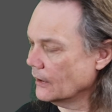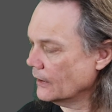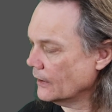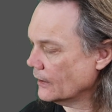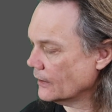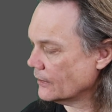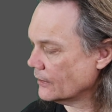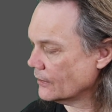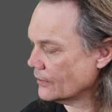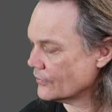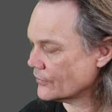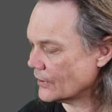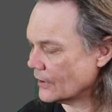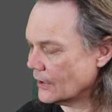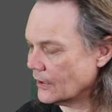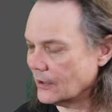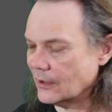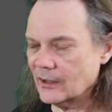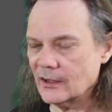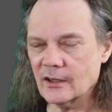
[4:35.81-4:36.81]
It is
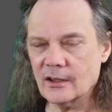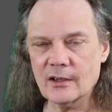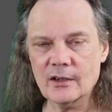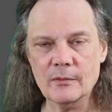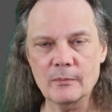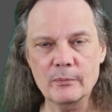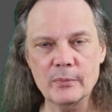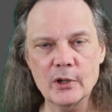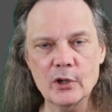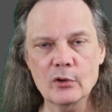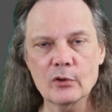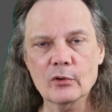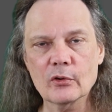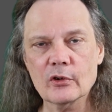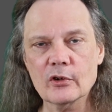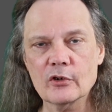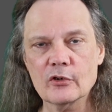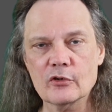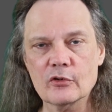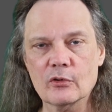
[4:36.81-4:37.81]
a computer
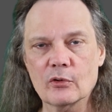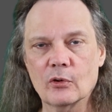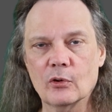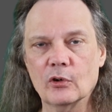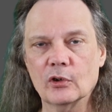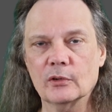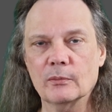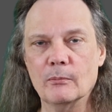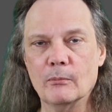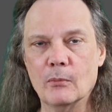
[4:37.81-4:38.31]
controlled